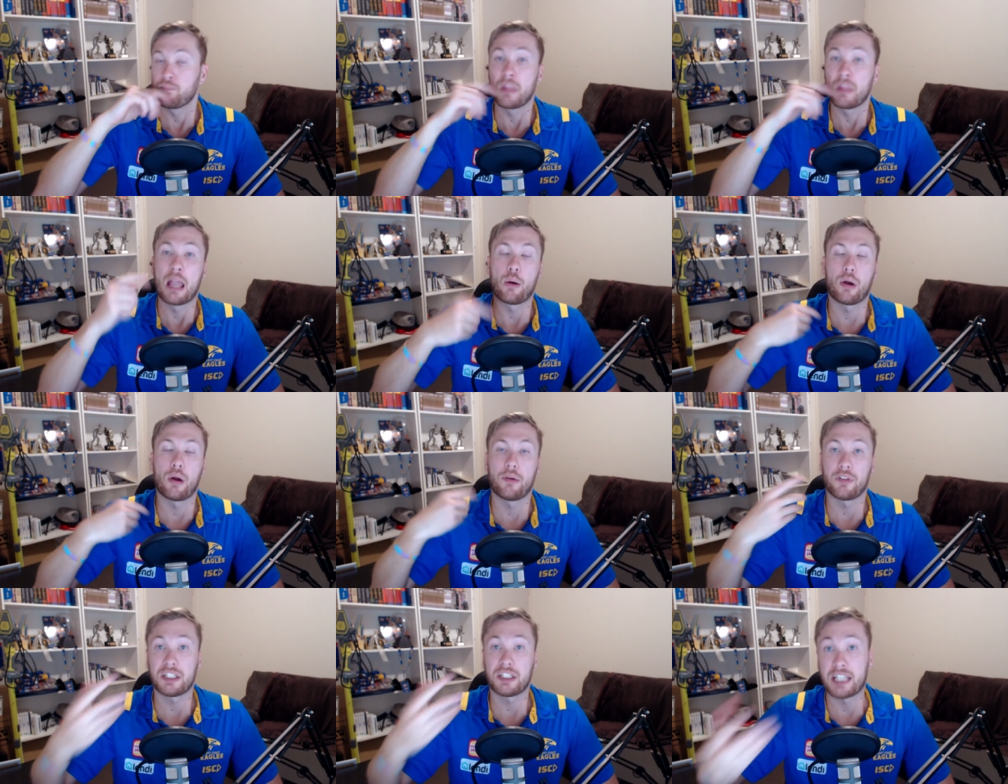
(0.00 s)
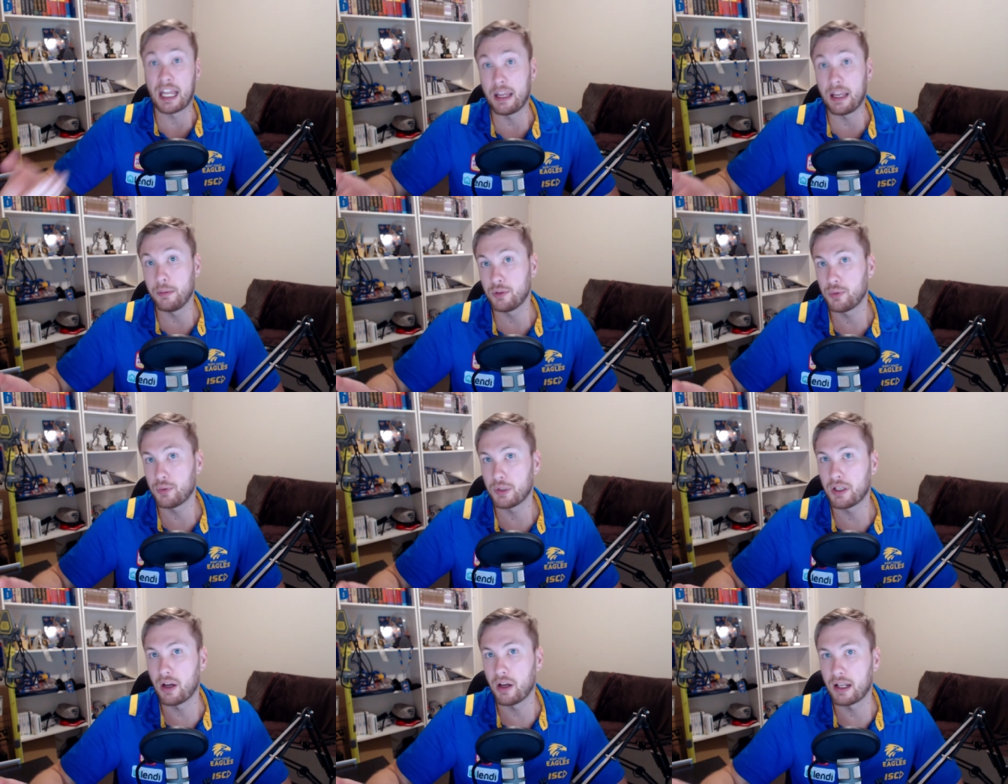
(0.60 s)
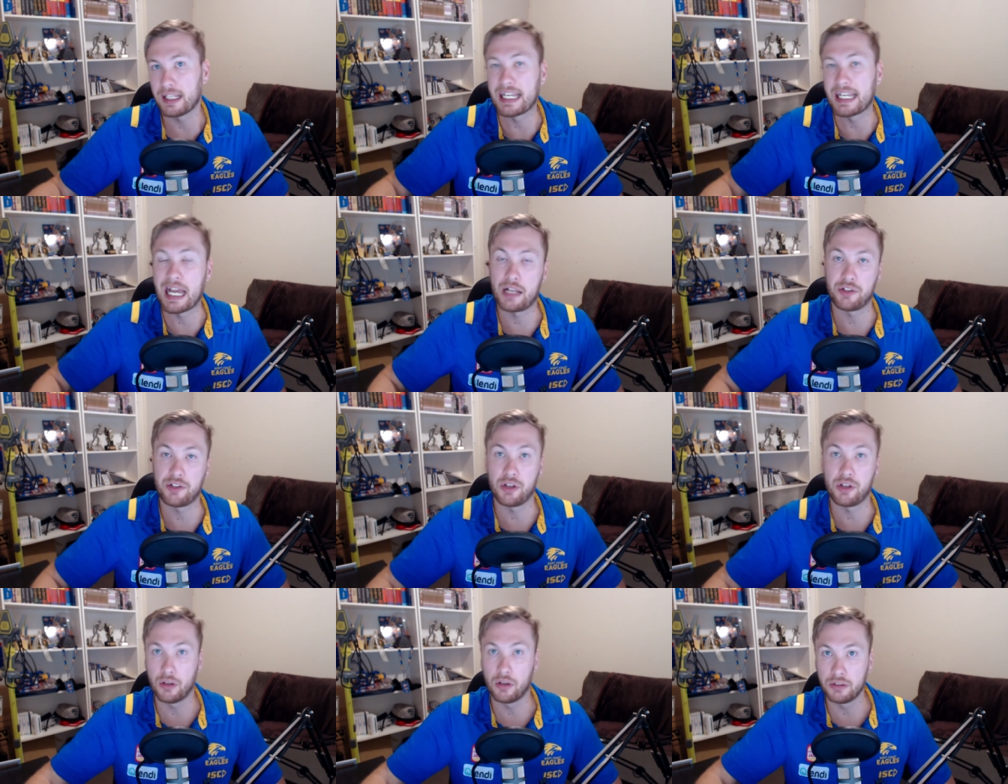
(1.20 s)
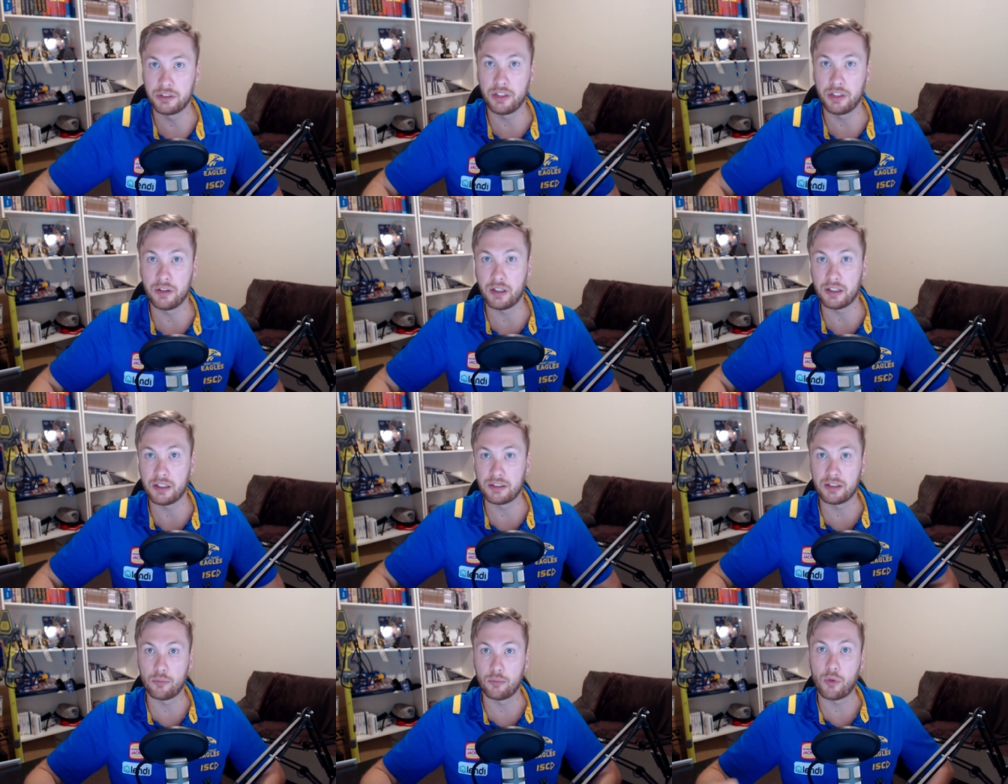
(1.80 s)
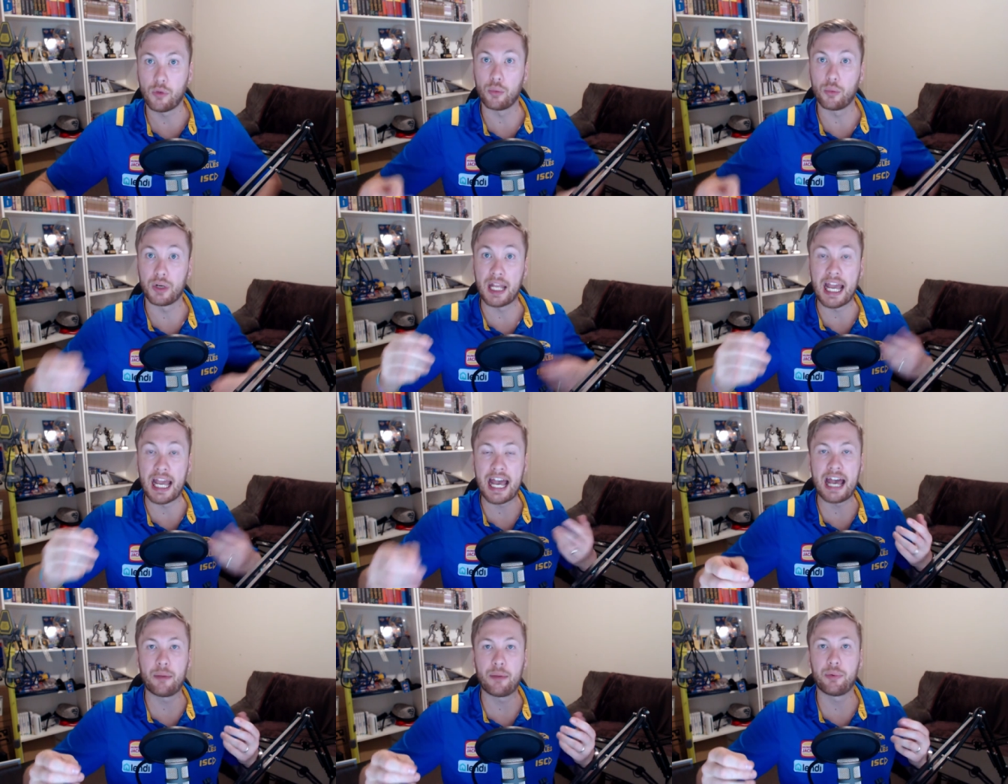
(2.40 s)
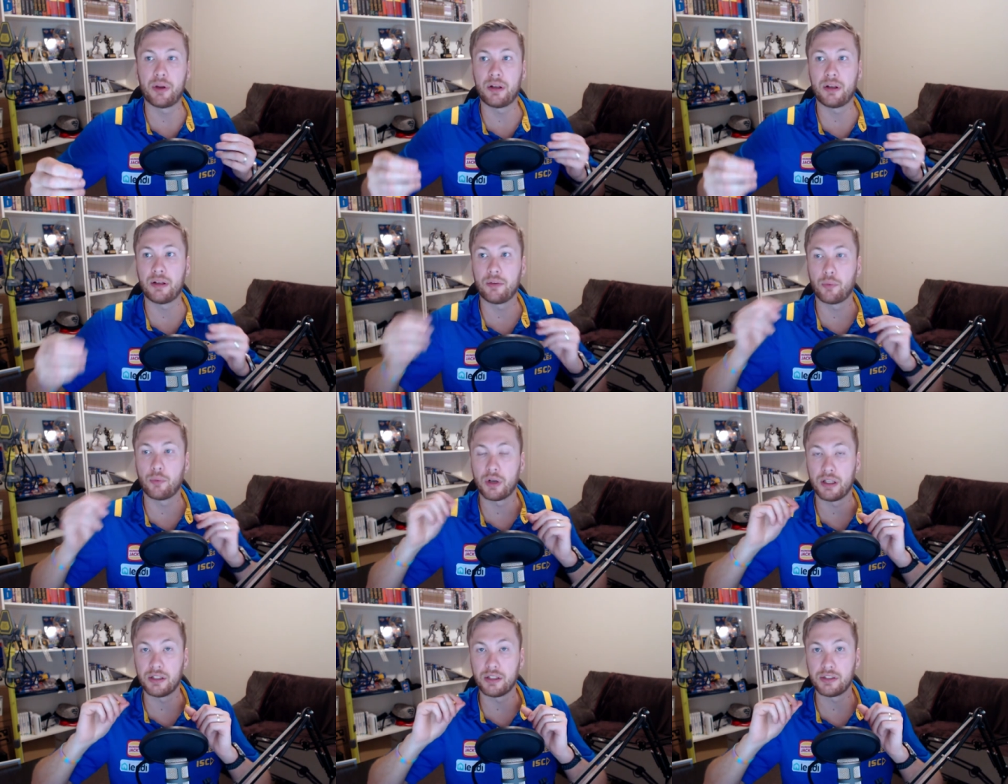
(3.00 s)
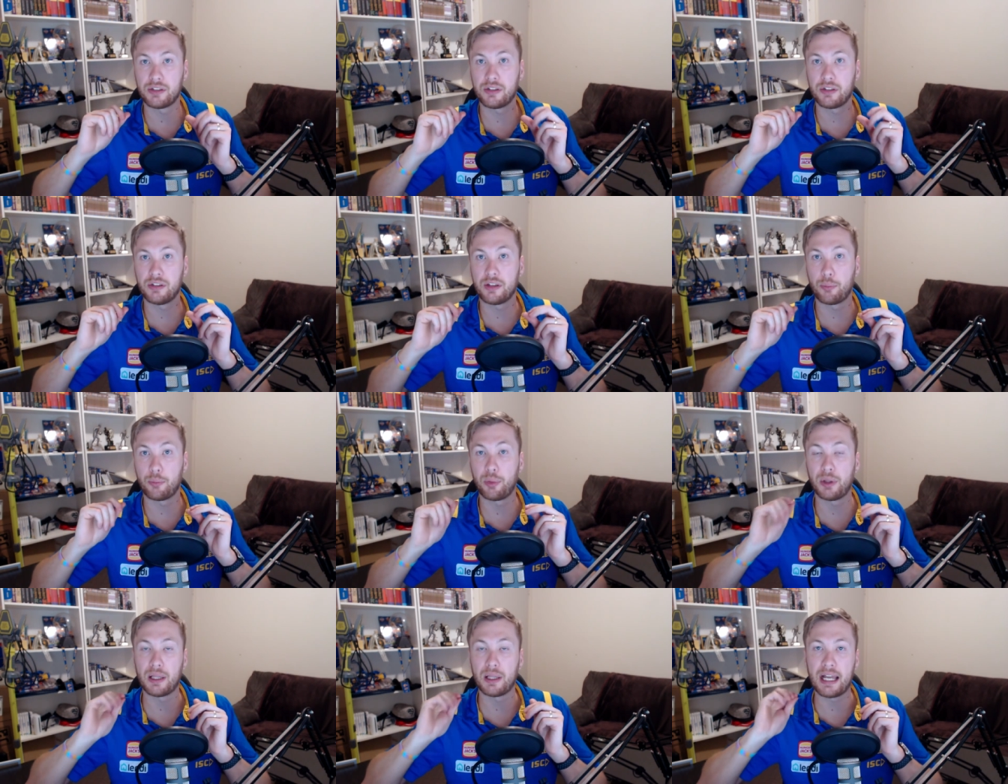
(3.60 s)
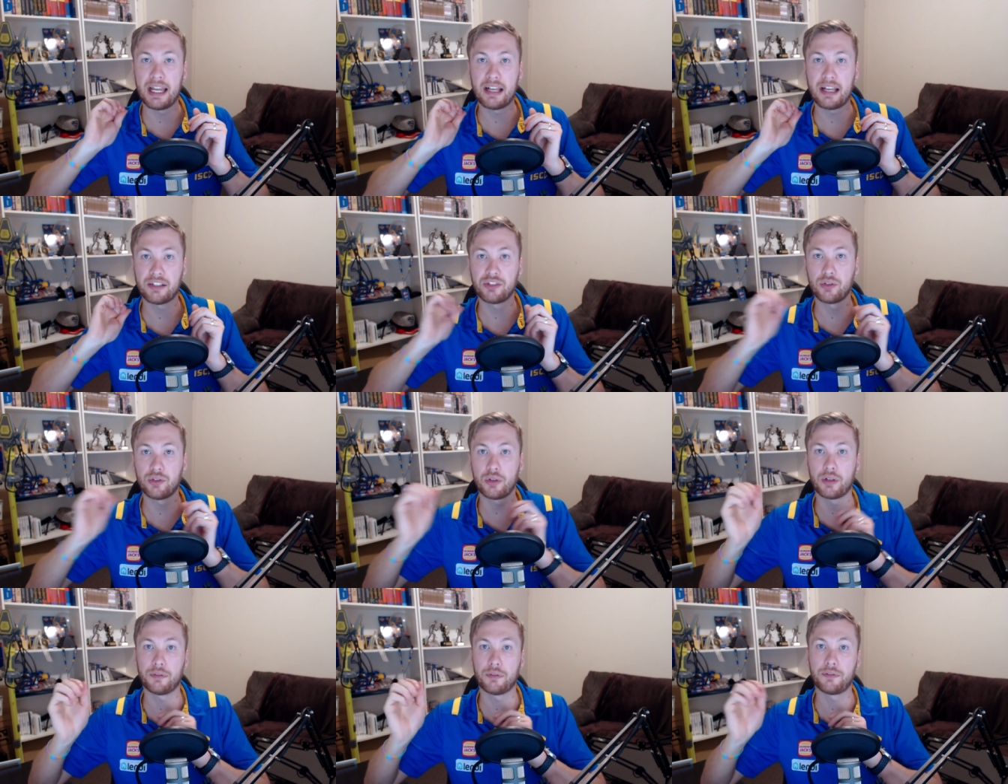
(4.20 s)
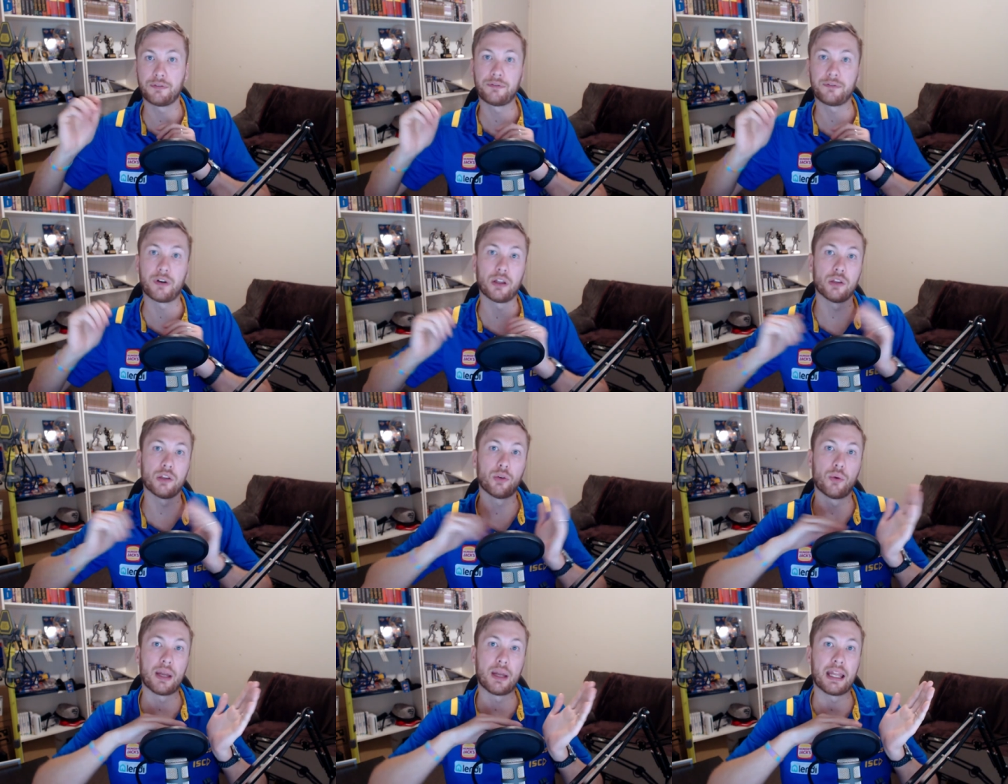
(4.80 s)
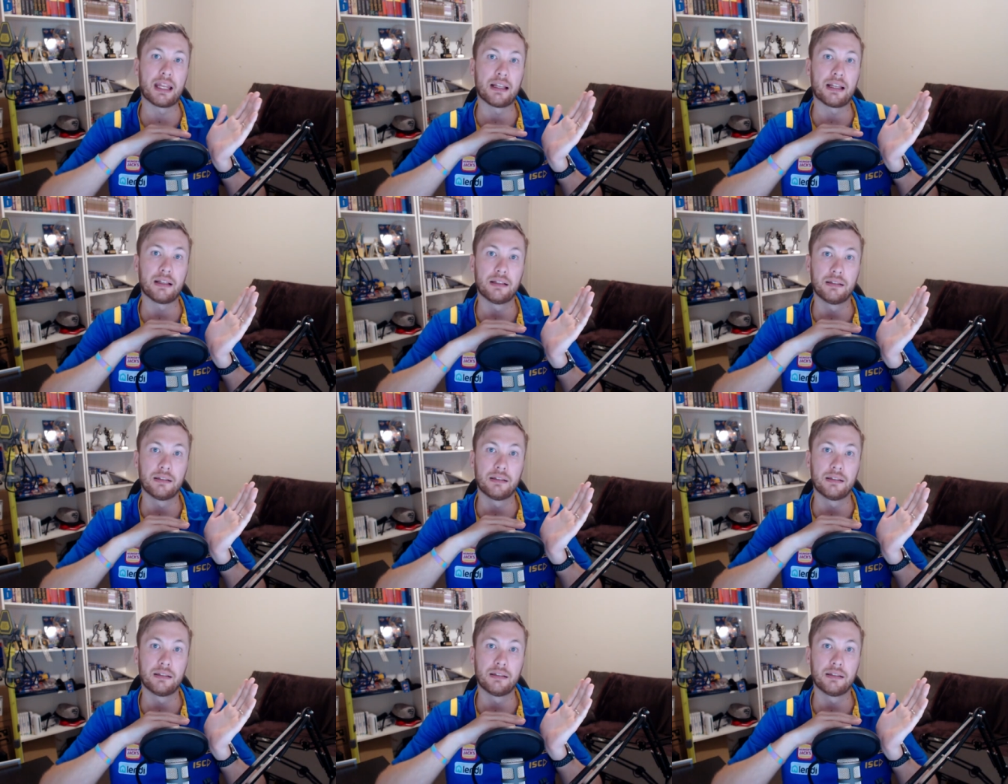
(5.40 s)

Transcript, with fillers: However, teams were kind of catching on to this, and what would happen was the player sort of following